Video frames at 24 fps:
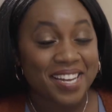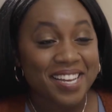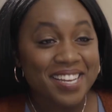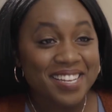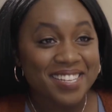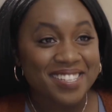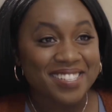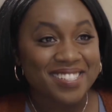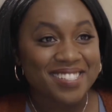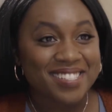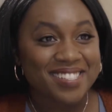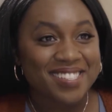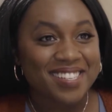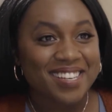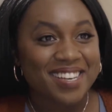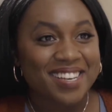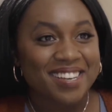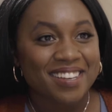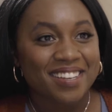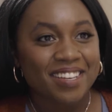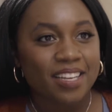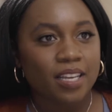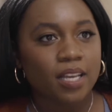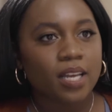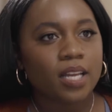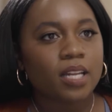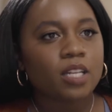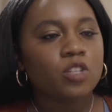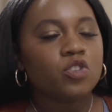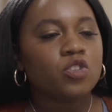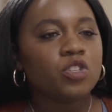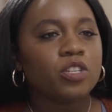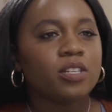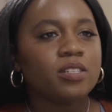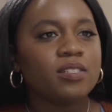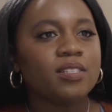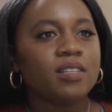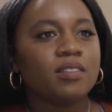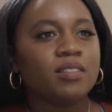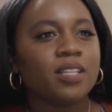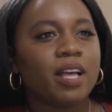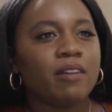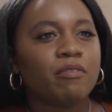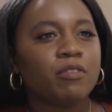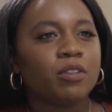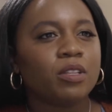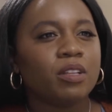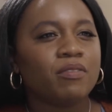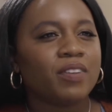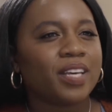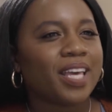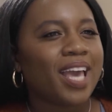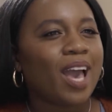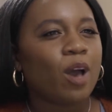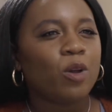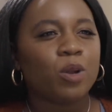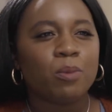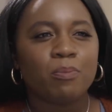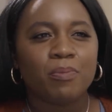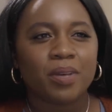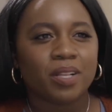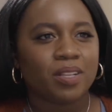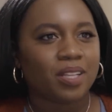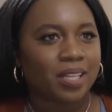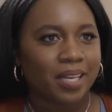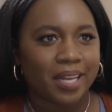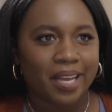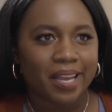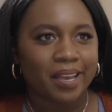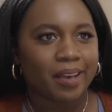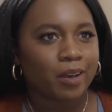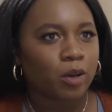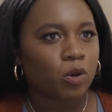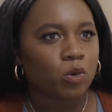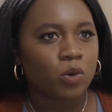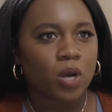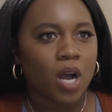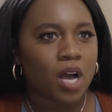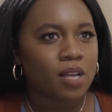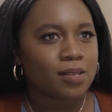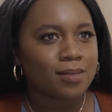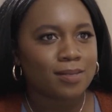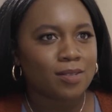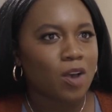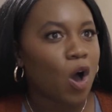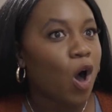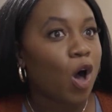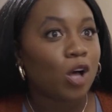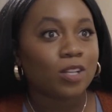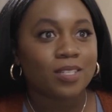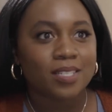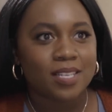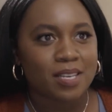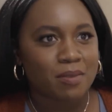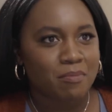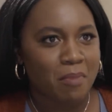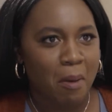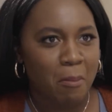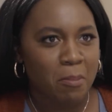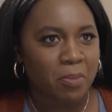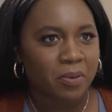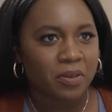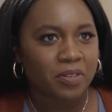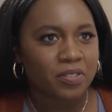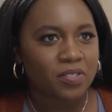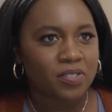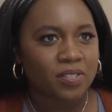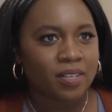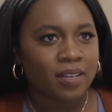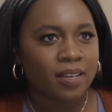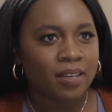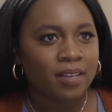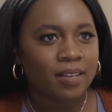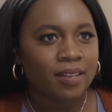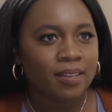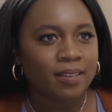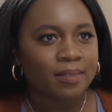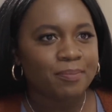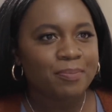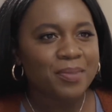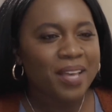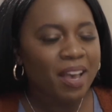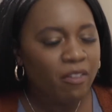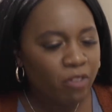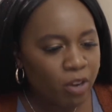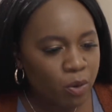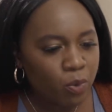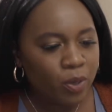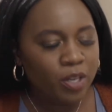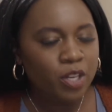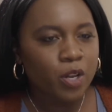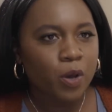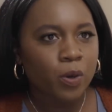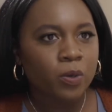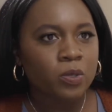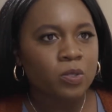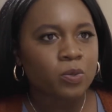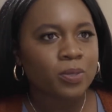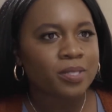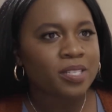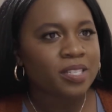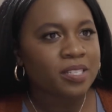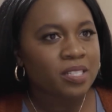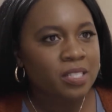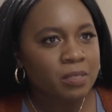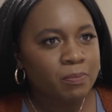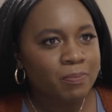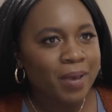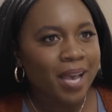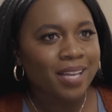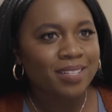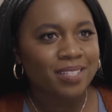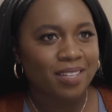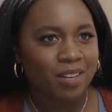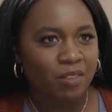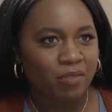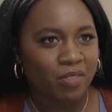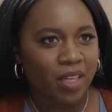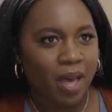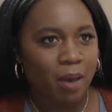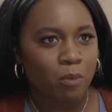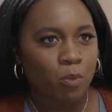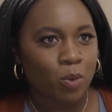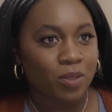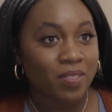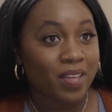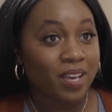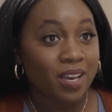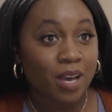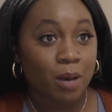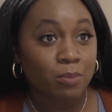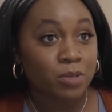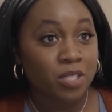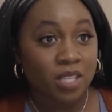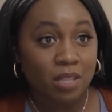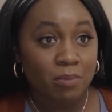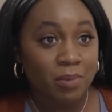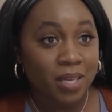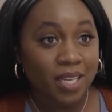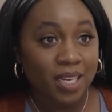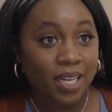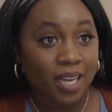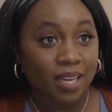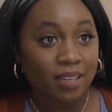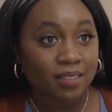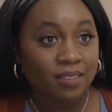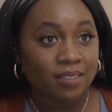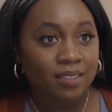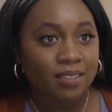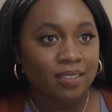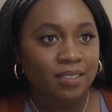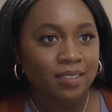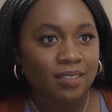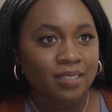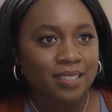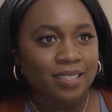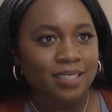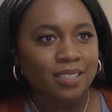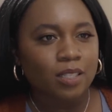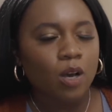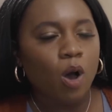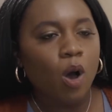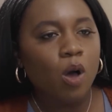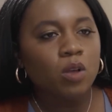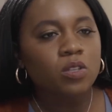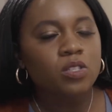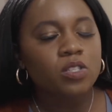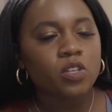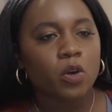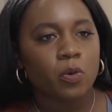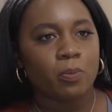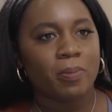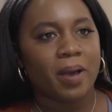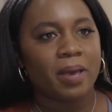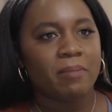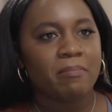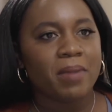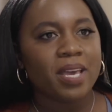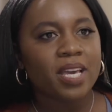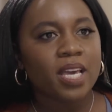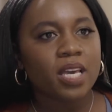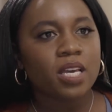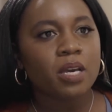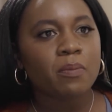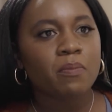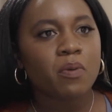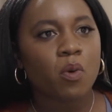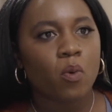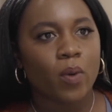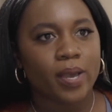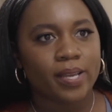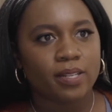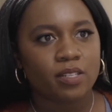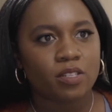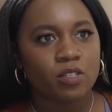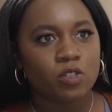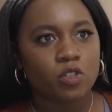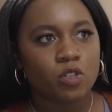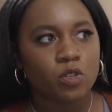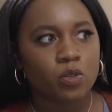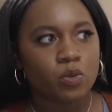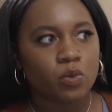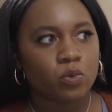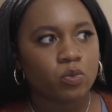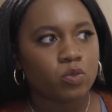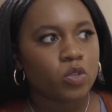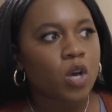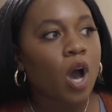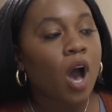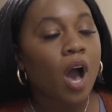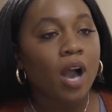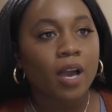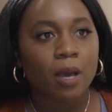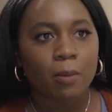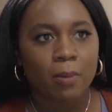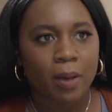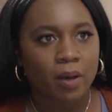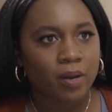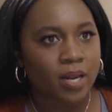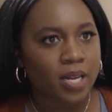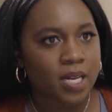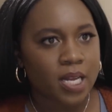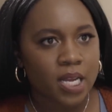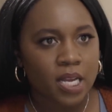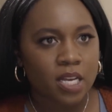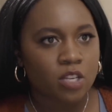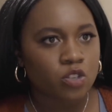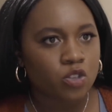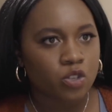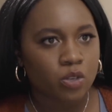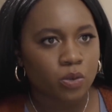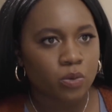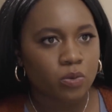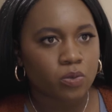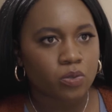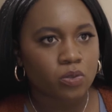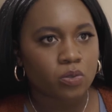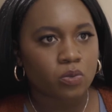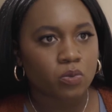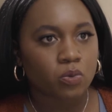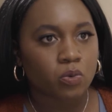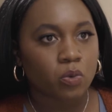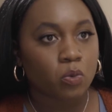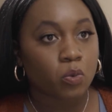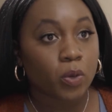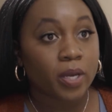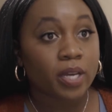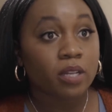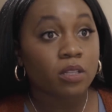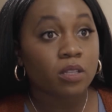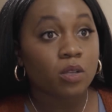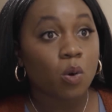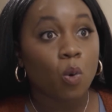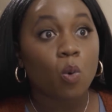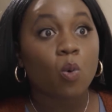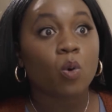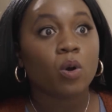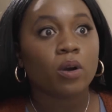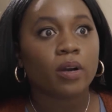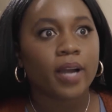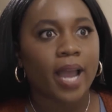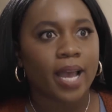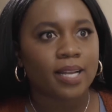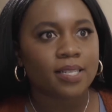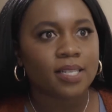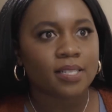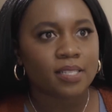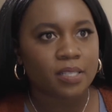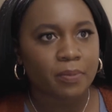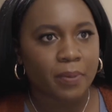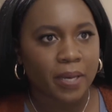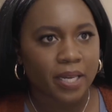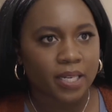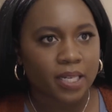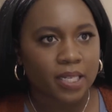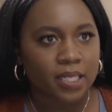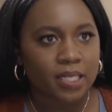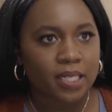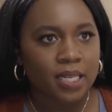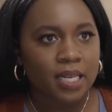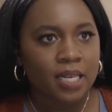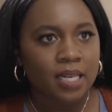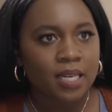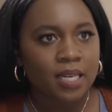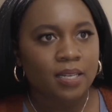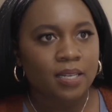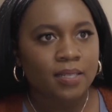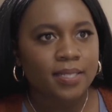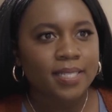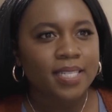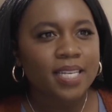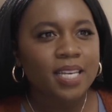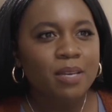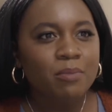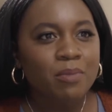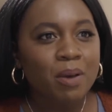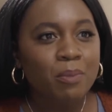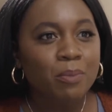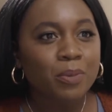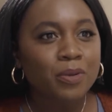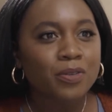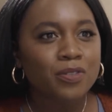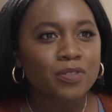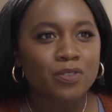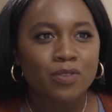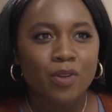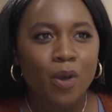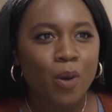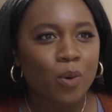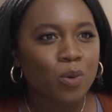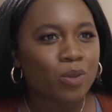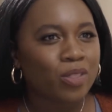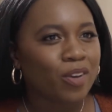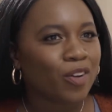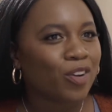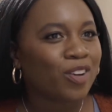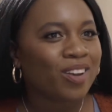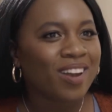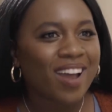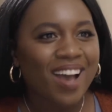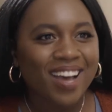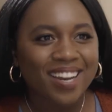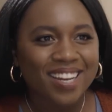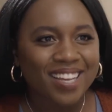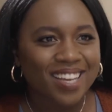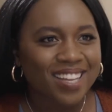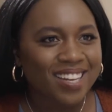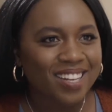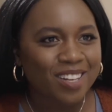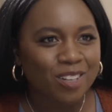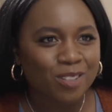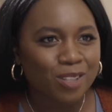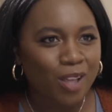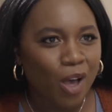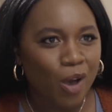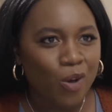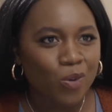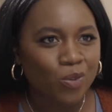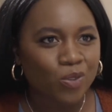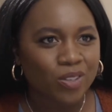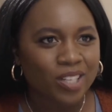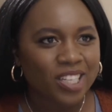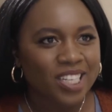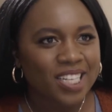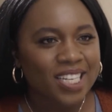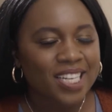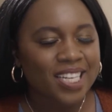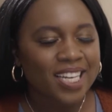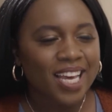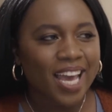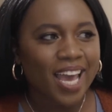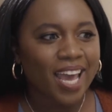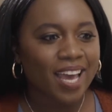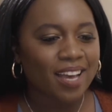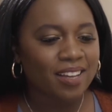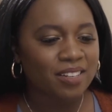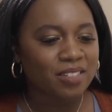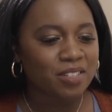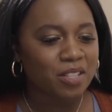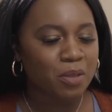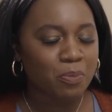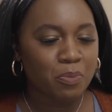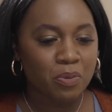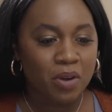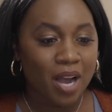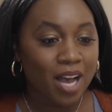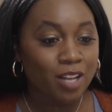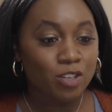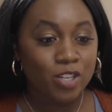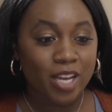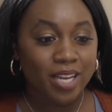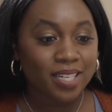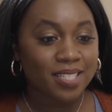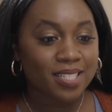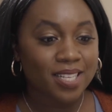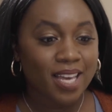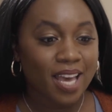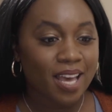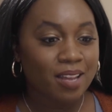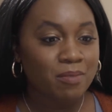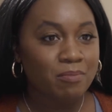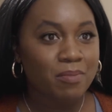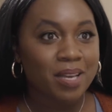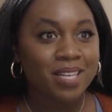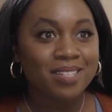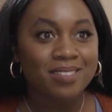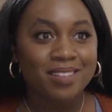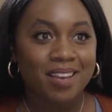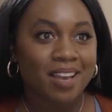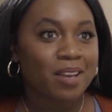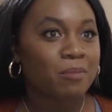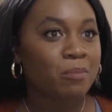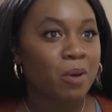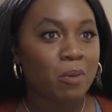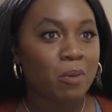is. It ensures a level of accountability across all team members. Everyone knows what's expected of them when they come to the meeting. Also, by making a point to talk about any issues, real or anticipated, team members know they're not in it alone, and the project can maintain